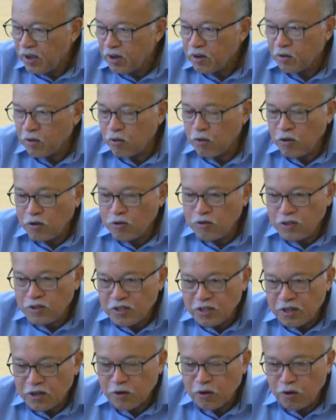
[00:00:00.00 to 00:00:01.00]

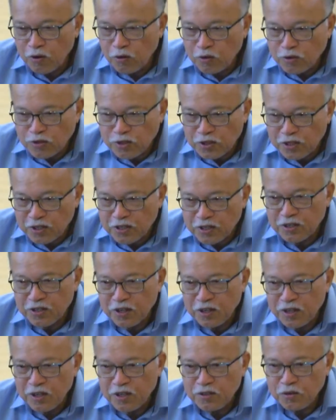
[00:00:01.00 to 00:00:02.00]
closer closer
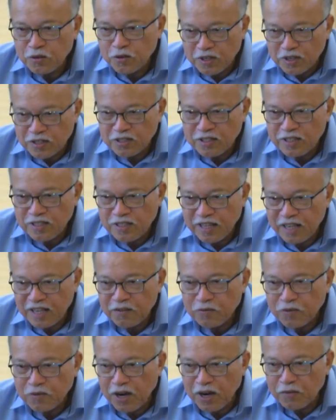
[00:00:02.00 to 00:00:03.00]
to us than
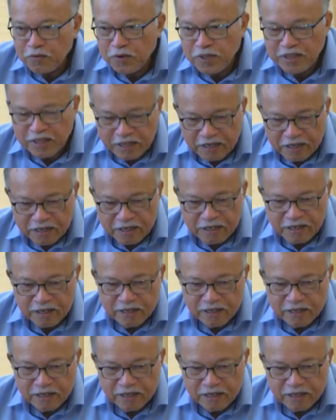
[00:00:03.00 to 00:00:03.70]
what we think.